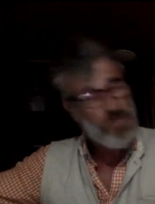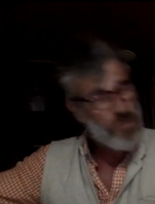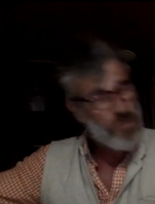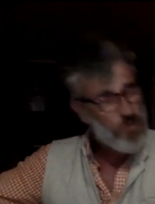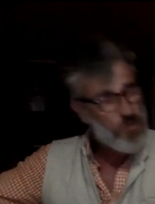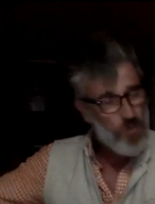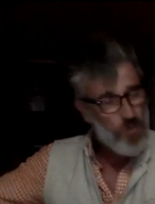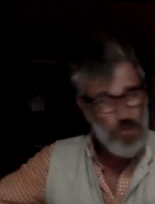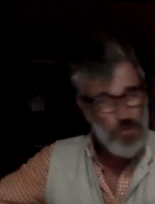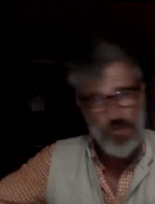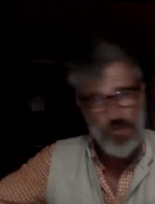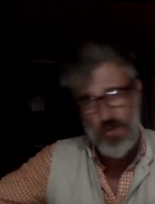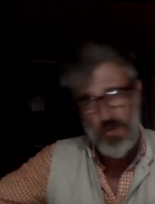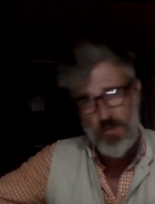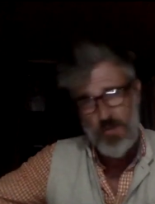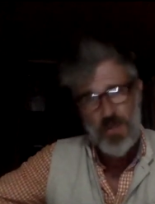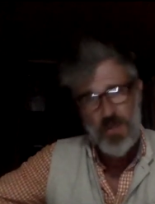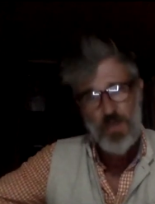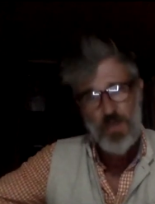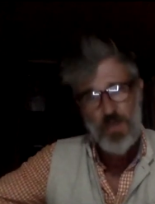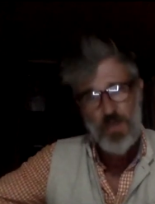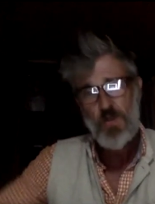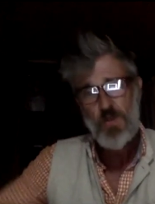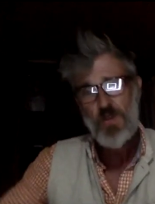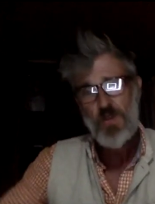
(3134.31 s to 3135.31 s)
and we all crept out
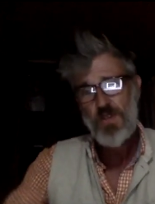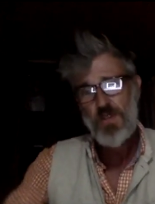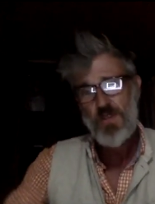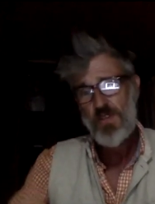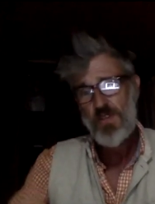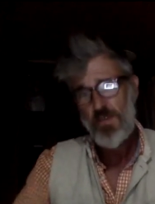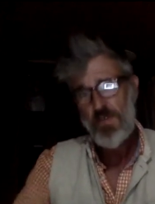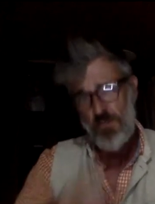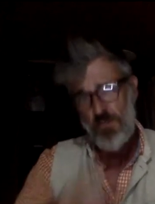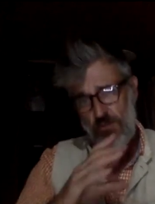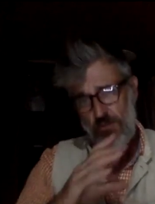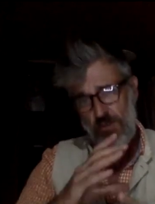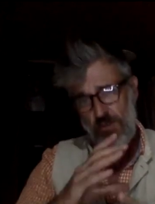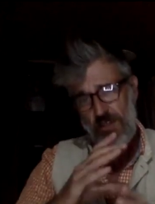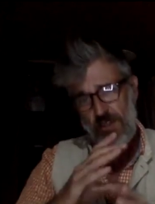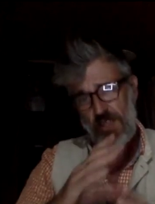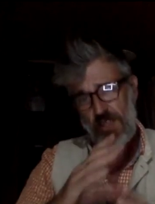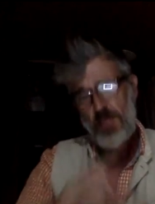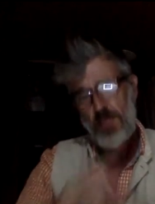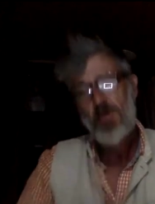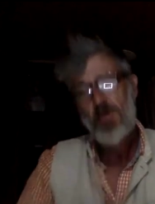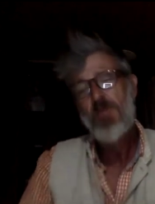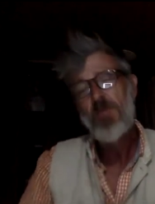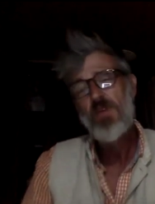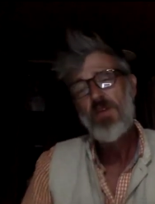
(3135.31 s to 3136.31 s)
the woods after drinking a
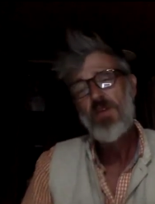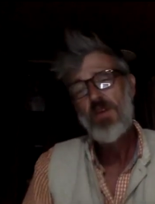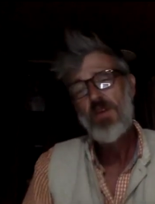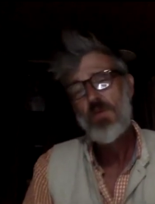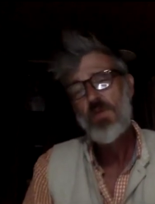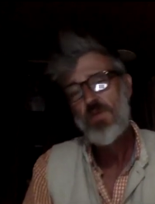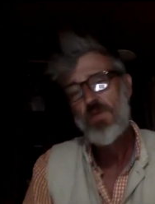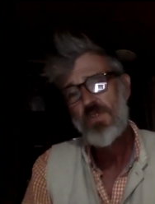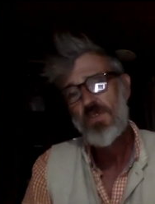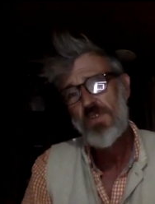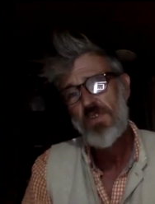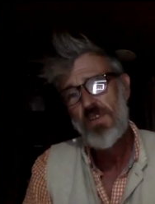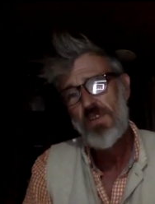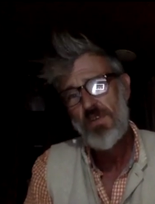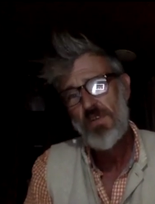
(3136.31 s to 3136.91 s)
bit of ayahuasca,